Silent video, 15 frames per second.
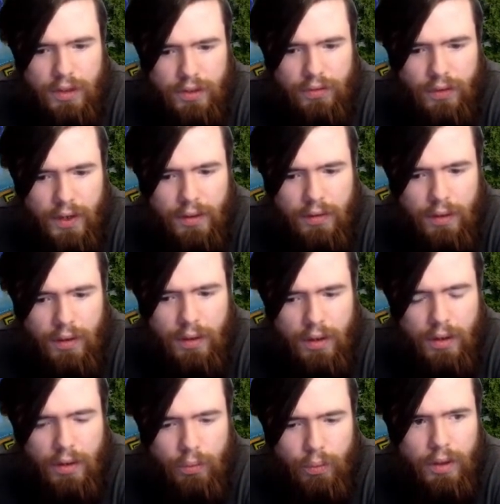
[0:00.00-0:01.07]
That's fine.
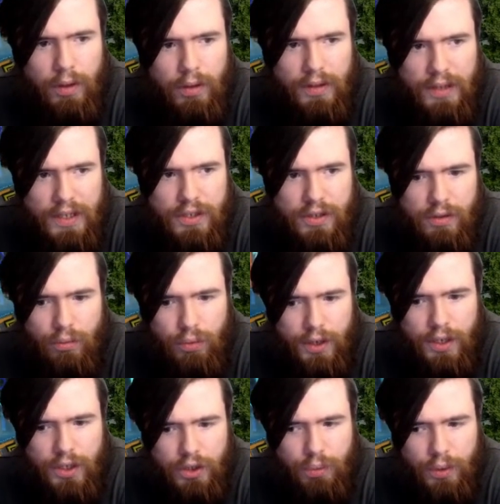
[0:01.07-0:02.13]
We'll ditch the
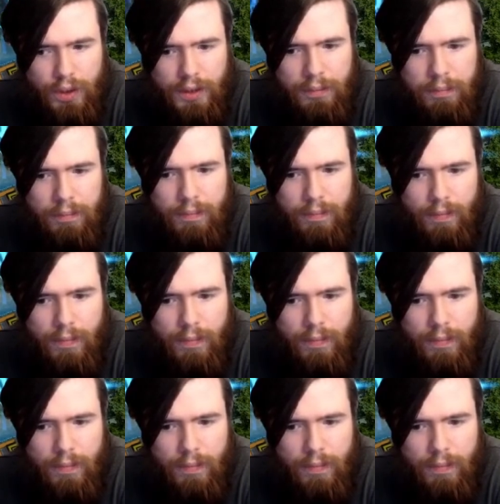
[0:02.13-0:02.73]
Raider's Wing.